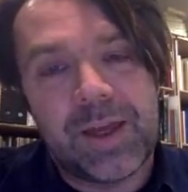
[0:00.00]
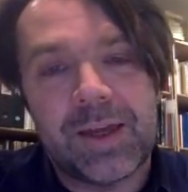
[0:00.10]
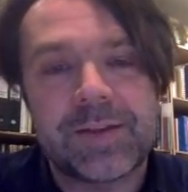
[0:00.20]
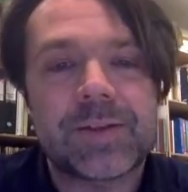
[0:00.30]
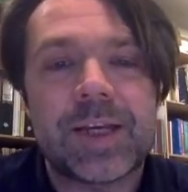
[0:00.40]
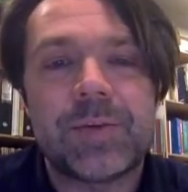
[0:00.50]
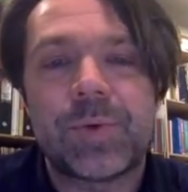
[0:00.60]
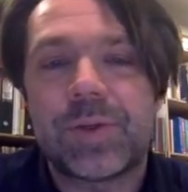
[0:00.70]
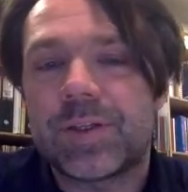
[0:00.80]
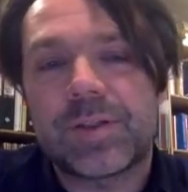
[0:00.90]
And the same
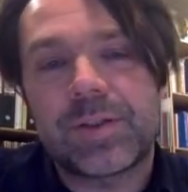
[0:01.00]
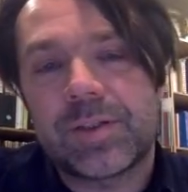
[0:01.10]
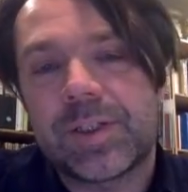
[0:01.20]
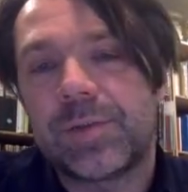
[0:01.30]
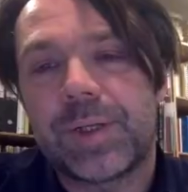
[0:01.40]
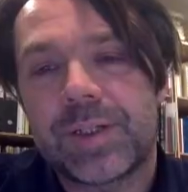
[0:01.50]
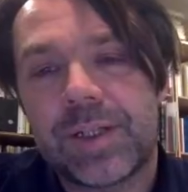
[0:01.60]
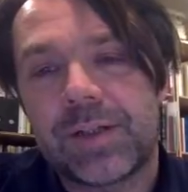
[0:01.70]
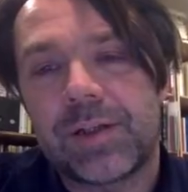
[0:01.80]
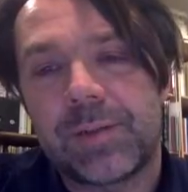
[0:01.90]
with this sequence
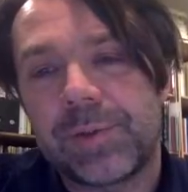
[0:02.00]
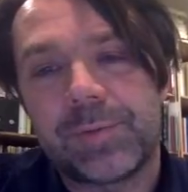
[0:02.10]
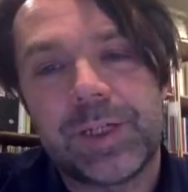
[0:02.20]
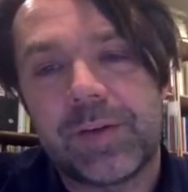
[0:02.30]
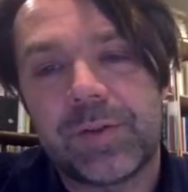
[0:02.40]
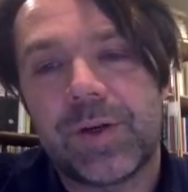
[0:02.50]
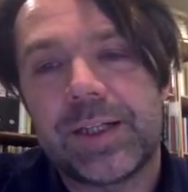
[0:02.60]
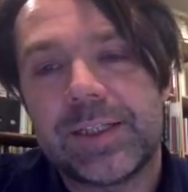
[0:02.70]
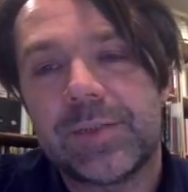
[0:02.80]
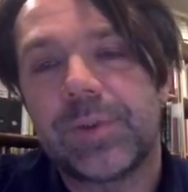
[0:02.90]
here. I mean, we have no
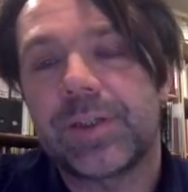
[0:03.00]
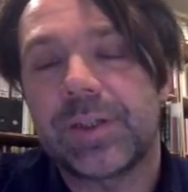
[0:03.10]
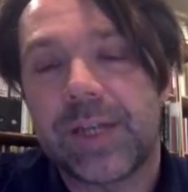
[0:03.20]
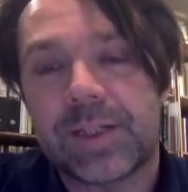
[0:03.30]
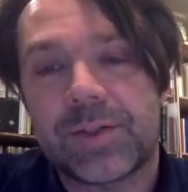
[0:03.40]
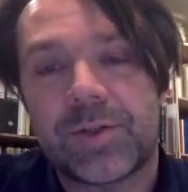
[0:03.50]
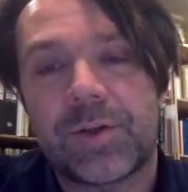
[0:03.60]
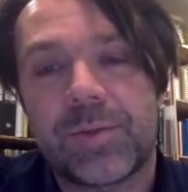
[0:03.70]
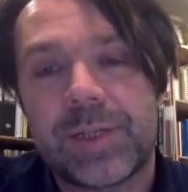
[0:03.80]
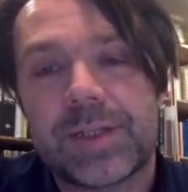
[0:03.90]
idea what the next
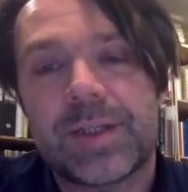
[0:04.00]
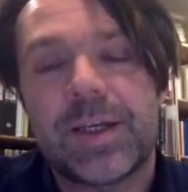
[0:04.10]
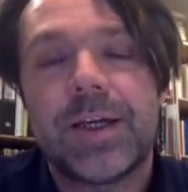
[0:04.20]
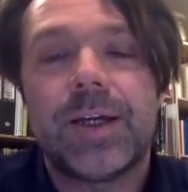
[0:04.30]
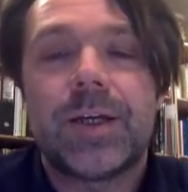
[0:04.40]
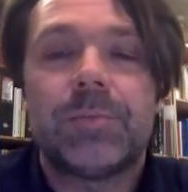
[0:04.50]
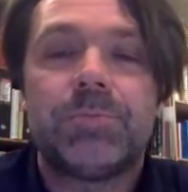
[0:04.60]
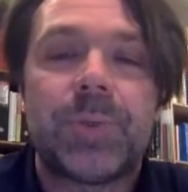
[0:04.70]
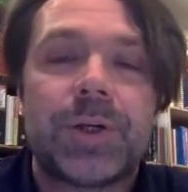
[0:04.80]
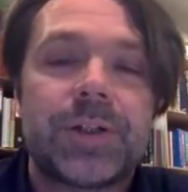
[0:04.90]
term is,
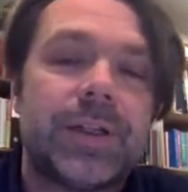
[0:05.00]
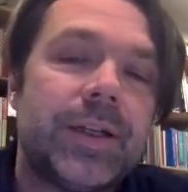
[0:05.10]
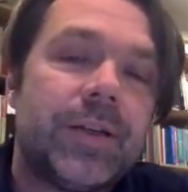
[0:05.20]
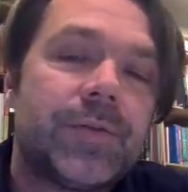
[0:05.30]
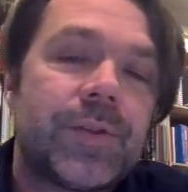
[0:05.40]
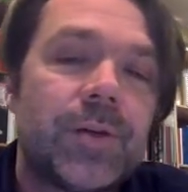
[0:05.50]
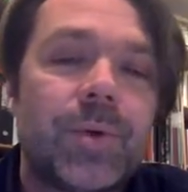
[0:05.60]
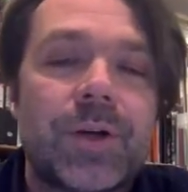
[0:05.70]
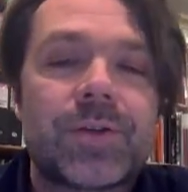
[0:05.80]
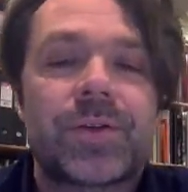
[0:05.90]
but if there
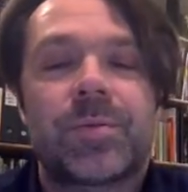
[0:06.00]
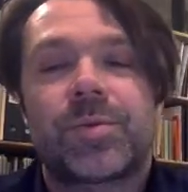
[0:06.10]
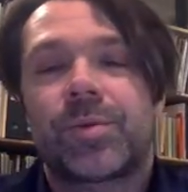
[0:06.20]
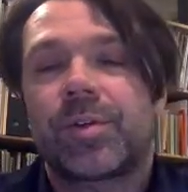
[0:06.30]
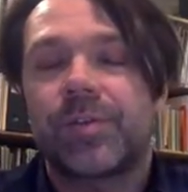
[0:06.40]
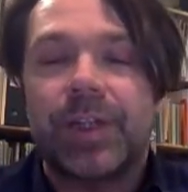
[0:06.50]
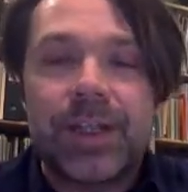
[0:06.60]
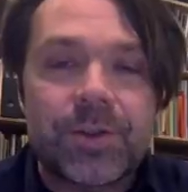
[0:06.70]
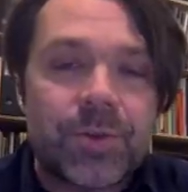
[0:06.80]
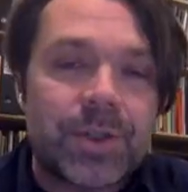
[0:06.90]
was some sort of
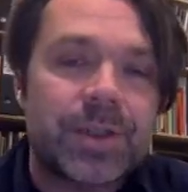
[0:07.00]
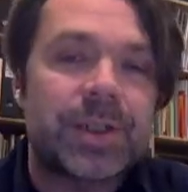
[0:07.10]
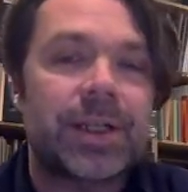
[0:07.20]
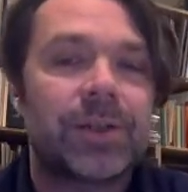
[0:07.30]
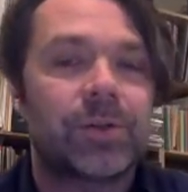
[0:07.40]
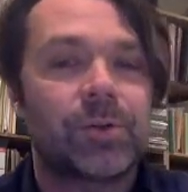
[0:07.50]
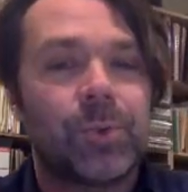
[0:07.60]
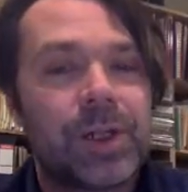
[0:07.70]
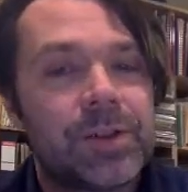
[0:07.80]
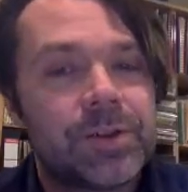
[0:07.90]
interesting or
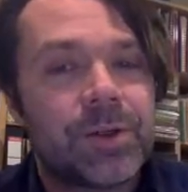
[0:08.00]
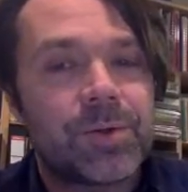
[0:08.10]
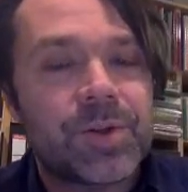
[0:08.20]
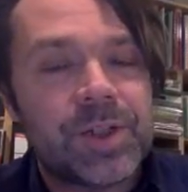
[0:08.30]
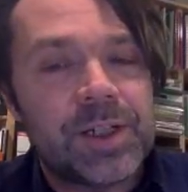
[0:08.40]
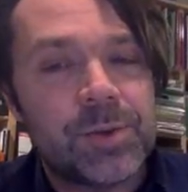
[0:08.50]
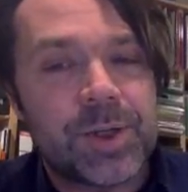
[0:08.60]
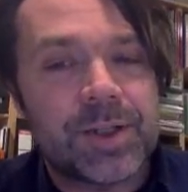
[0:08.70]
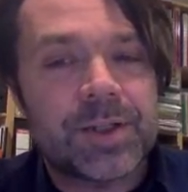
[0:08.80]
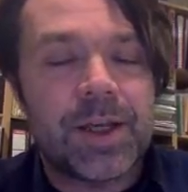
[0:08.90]
well-known
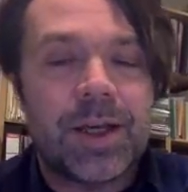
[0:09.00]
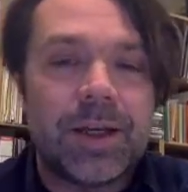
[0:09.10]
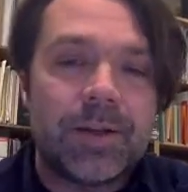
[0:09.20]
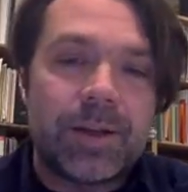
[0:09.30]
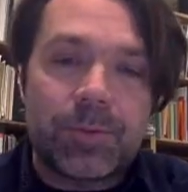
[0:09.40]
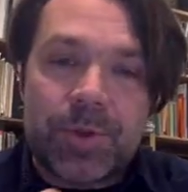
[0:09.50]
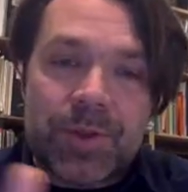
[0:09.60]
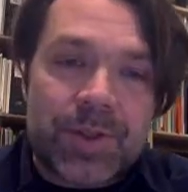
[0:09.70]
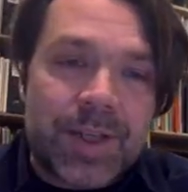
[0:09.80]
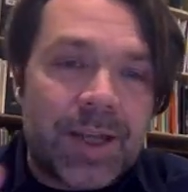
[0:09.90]
sequence that was
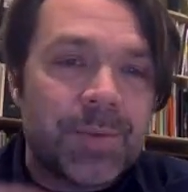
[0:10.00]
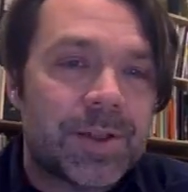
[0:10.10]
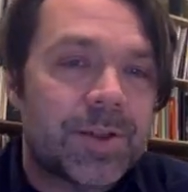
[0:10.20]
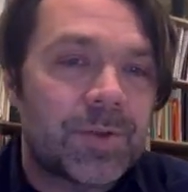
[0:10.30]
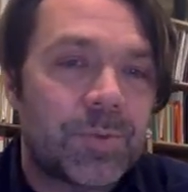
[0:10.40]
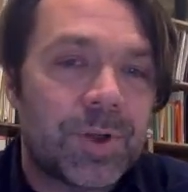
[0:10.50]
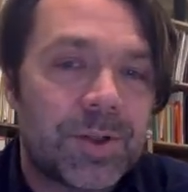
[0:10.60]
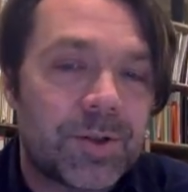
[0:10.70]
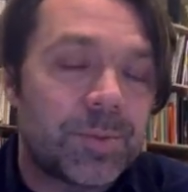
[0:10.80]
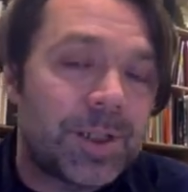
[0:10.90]
the same as this
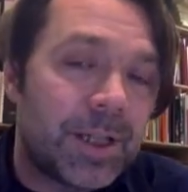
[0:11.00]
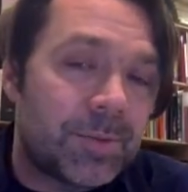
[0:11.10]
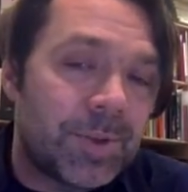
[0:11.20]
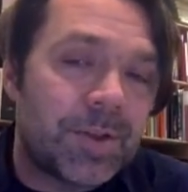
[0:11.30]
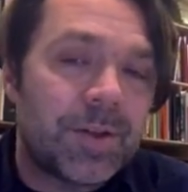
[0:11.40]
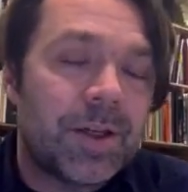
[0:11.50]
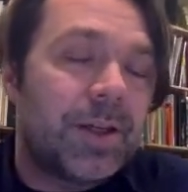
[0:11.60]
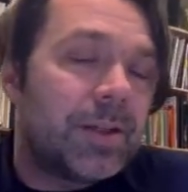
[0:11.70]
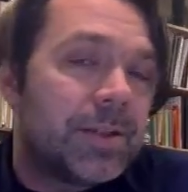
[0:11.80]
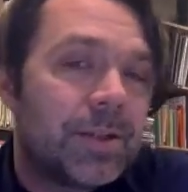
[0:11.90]
one to begin with,
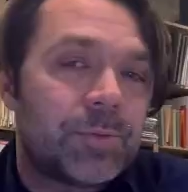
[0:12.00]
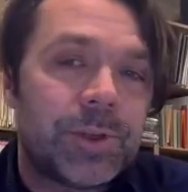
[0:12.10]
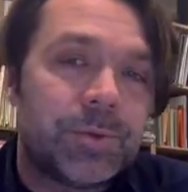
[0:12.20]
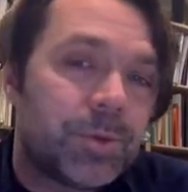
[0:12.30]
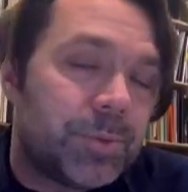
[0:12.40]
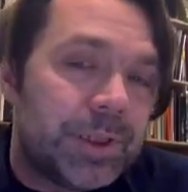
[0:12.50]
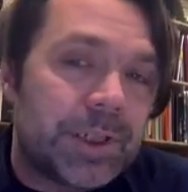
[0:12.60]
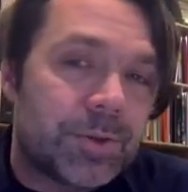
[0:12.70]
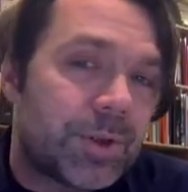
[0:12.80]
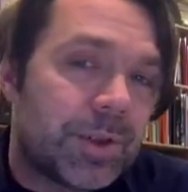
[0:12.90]
then we would be
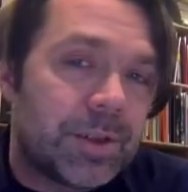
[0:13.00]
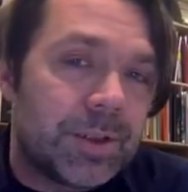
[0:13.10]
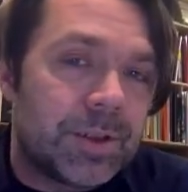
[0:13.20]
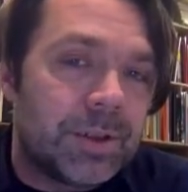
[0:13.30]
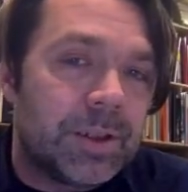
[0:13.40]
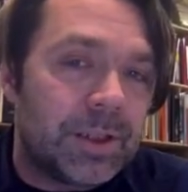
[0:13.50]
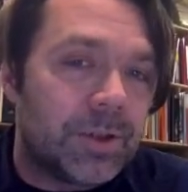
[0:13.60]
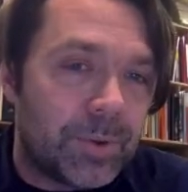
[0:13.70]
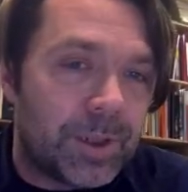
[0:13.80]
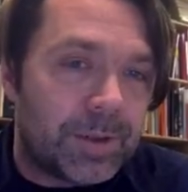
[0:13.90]
interested in
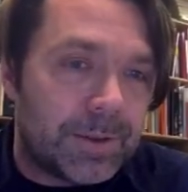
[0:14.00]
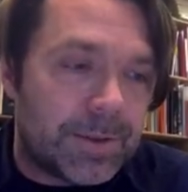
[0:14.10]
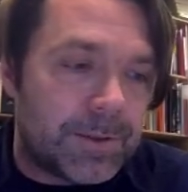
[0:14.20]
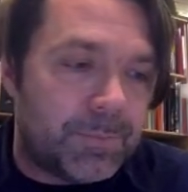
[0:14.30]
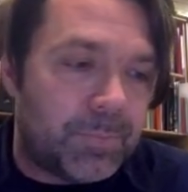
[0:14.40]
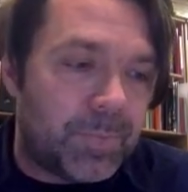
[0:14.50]
knowing this.